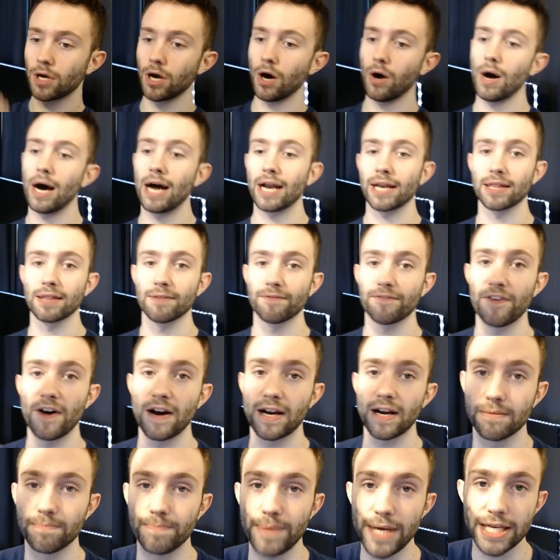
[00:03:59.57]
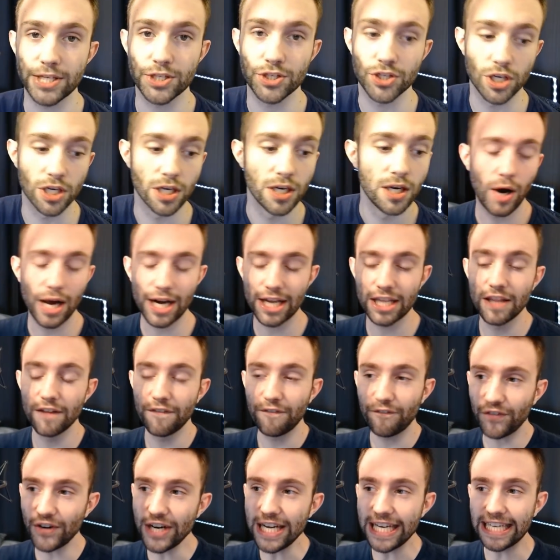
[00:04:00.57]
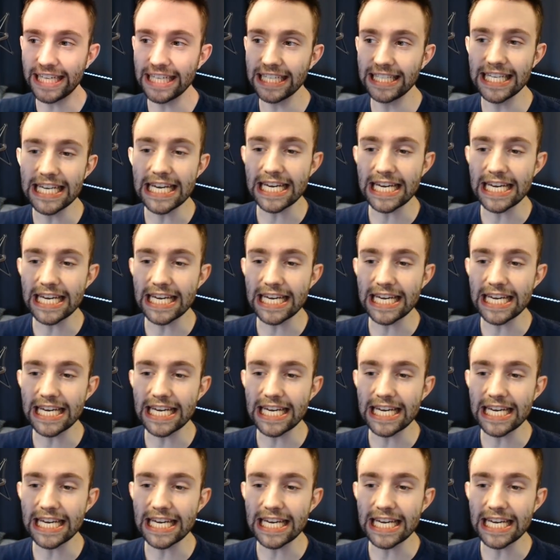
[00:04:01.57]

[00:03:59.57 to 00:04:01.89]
go out of the fucking picture. Go out of the freaky